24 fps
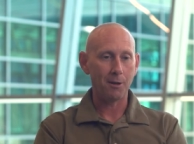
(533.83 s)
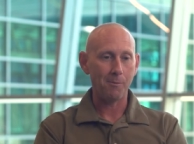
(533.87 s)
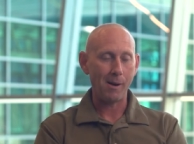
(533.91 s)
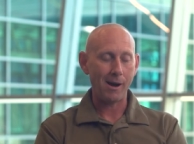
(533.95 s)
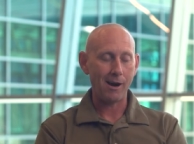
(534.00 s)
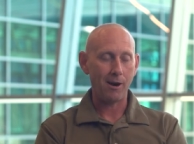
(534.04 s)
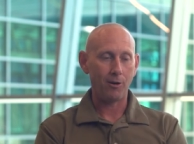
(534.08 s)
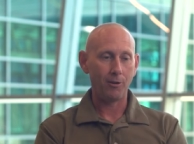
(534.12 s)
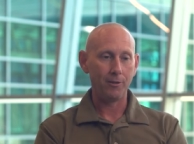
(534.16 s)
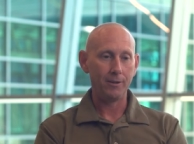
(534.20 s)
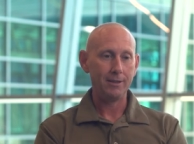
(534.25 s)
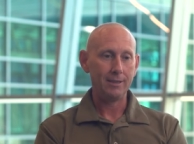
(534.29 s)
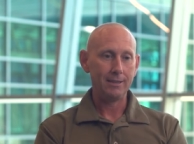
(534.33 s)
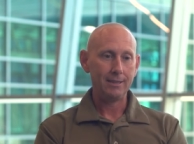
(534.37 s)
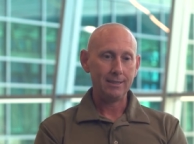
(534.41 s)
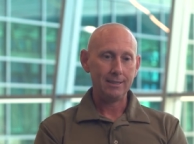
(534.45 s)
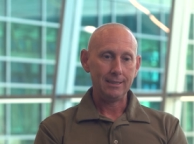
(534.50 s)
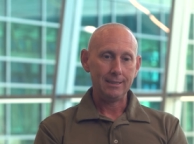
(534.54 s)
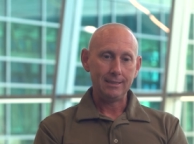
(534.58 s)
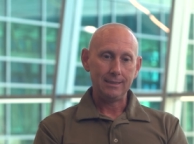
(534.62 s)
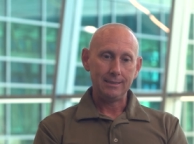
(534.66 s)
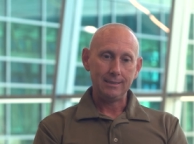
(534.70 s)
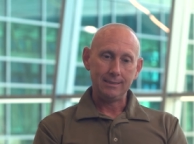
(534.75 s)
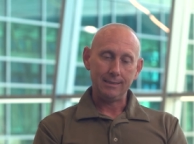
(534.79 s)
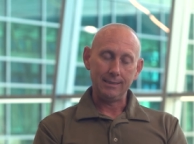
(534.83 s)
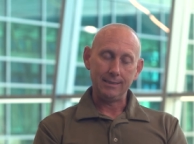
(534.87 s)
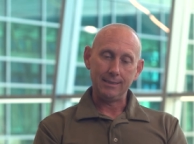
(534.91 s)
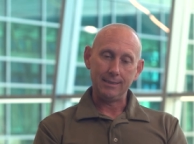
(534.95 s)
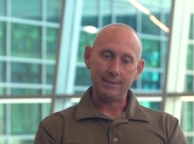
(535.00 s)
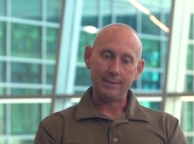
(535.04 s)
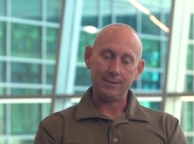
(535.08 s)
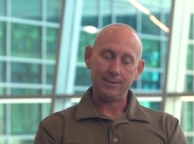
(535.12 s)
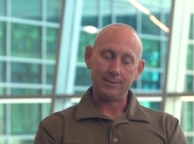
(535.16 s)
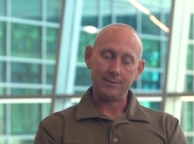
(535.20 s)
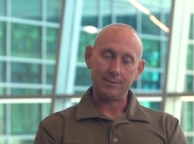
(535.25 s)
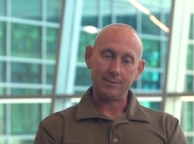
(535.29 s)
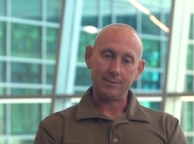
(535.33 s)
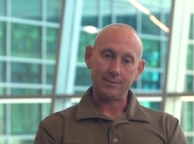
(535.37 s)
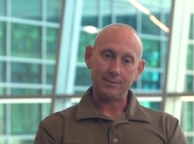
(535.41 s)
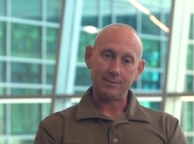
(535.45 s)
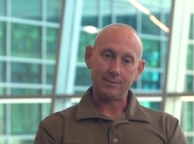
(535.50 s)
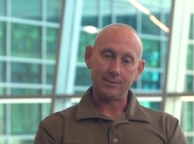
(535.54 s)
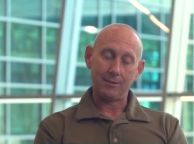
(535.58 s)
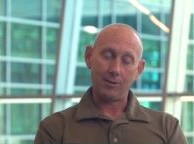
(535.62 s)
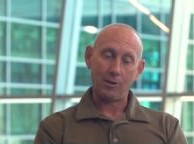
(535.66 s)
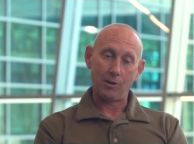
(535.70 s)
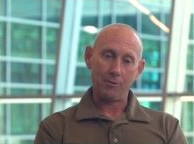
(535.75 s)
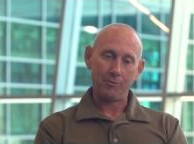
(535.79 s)
him out, and
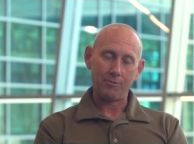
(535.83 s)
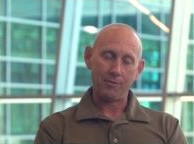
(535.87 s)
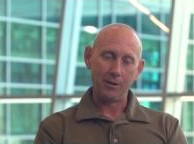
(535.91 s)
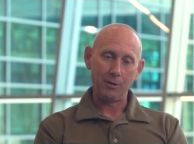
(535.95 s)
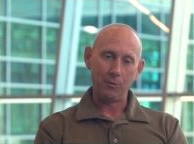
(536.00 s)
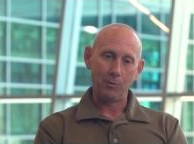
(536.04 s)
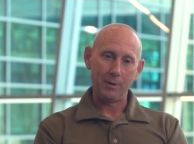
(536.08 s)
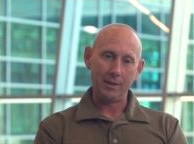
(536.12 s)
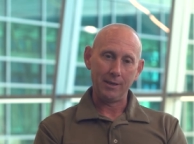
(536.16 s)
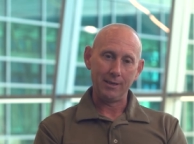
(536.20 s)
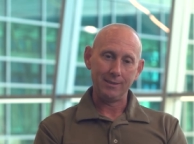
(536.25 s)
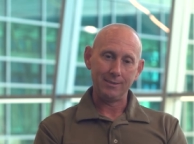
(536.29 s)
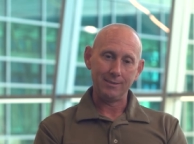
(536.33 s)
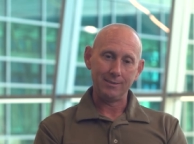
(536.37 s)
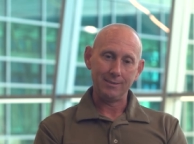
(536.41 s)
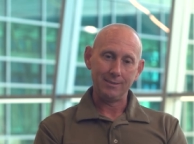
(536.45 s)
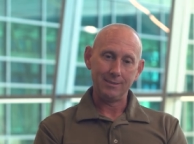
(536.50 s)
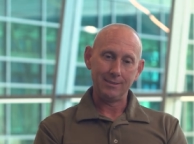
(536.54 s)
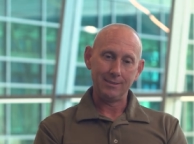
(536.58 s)
off they went.